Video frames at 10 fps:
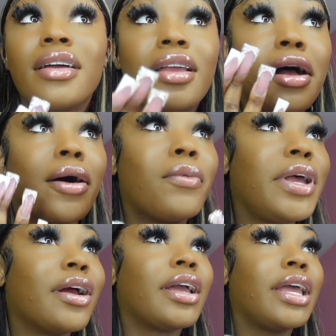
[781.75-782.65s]
Y'all,
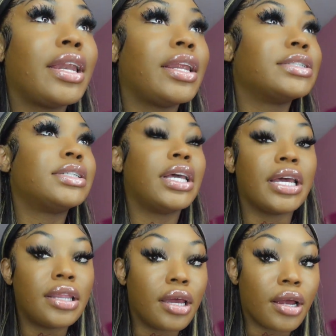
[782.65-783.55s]
we are getting it
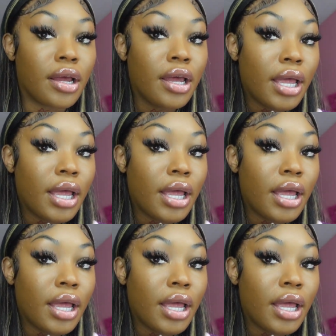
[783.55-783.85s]
together,